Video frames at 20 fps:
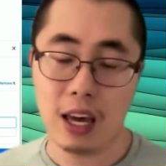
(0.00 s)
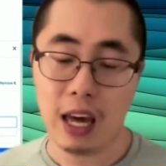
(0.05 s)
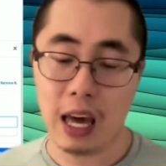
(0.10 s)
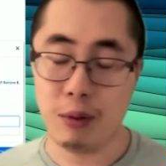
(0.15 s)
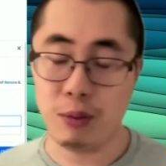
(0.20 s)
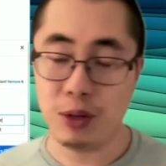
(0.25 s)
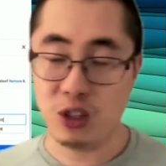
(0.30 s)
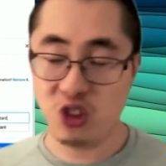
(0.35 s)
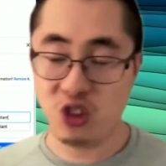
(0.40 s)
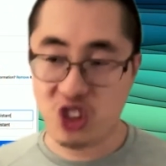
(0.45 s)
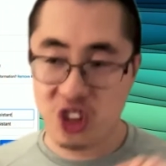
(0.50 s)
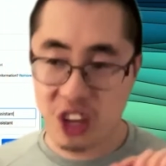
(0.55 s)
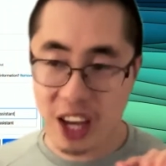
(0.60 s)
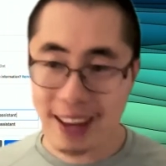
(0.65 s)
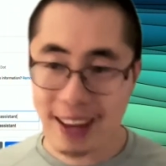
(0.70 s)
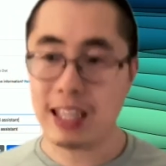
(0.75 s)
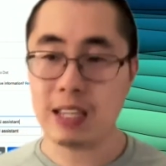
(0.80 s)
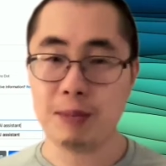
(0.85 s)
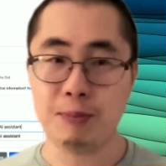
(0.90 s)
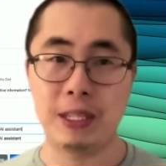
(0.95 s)
And we
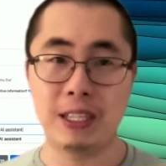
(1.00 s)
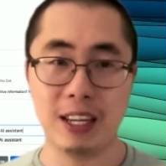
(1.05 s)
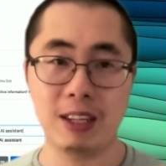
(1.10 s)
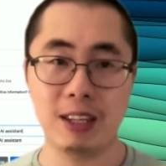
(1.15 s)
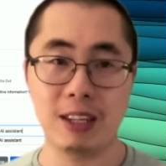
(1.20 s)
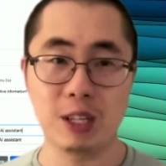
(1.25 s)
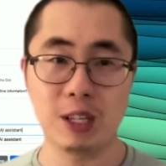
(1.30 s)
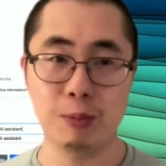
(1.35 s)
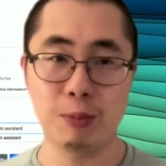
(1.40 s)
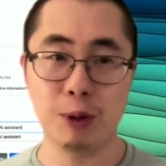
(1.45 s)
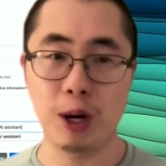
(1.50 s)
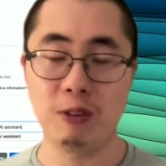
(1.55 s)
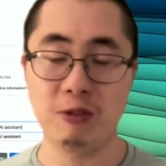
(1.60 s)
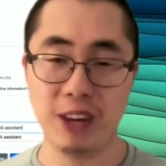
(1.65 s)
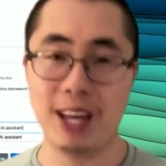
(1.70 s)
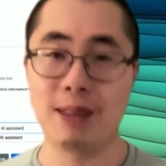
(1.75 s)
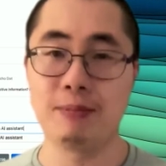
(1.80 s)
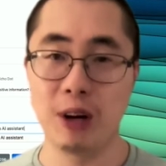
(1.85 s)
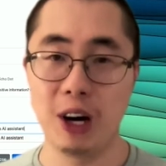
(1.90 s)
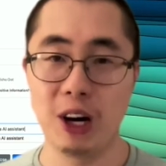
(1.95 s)
check this particular smart
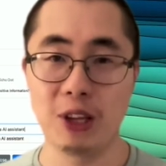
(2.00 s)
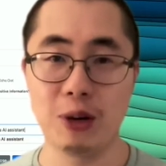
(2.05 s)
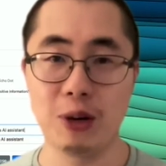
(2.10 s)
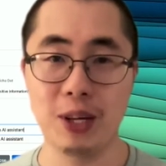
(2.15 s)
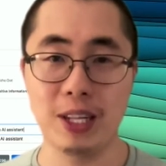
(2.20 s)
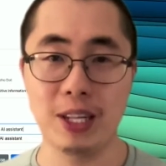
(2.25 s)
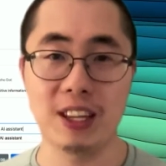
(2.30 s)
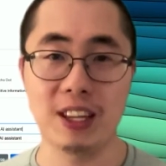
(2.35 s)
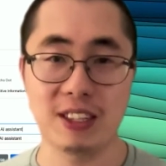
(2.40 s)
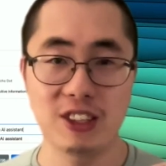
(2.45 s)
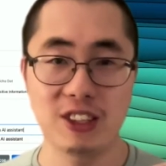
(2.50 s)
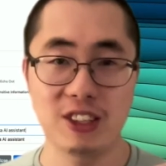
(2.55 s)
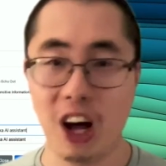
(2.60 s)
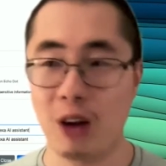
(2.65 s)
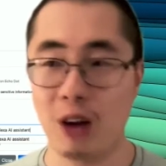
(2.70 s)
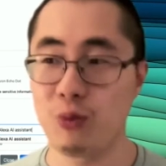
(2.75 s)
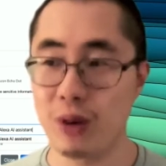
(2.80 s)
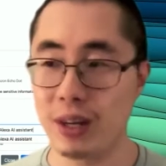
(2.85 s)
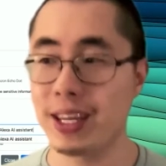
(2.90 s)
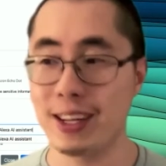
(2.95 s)
fan model, it does
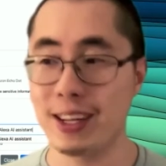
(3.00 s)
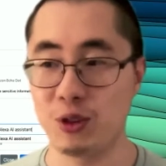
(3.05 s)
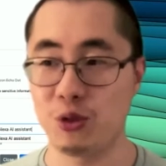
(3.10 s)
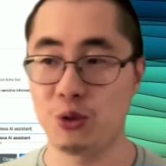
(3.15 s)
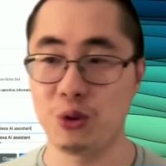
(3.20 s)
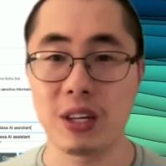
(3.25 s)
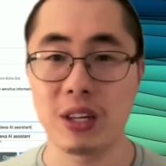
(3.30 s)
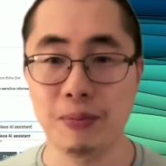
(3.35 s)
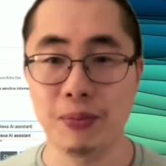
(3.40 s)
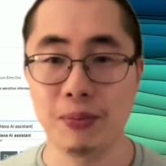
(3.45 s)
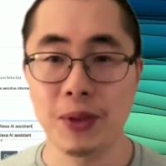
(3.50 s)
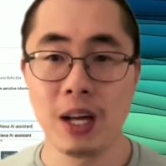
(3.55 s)
not run Android.